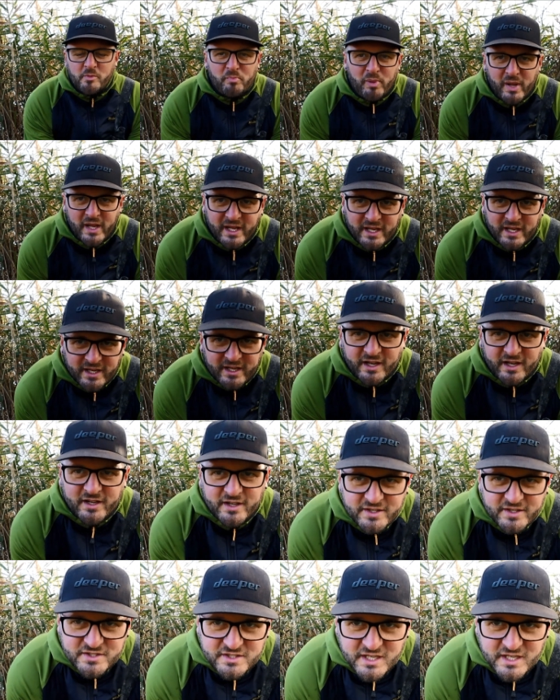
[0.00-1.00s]
pink
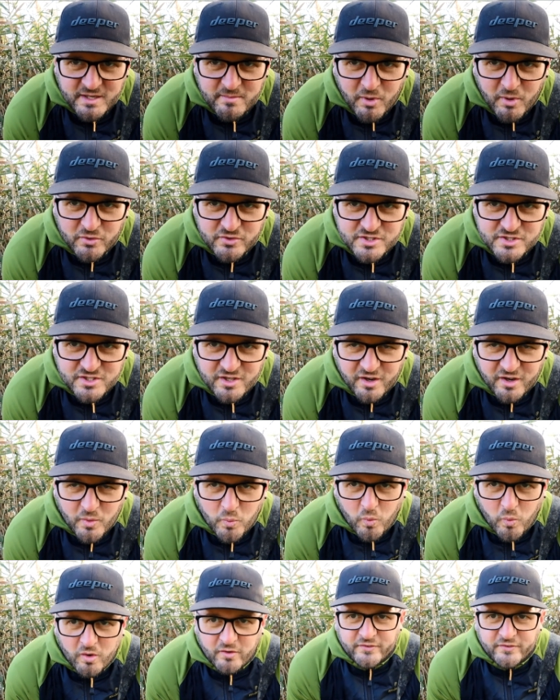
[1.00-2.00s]
Sea Monster
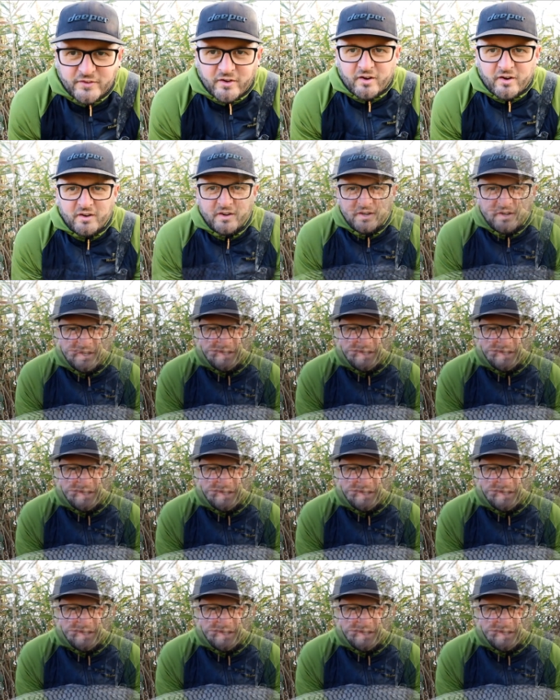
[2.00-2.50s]
wafter.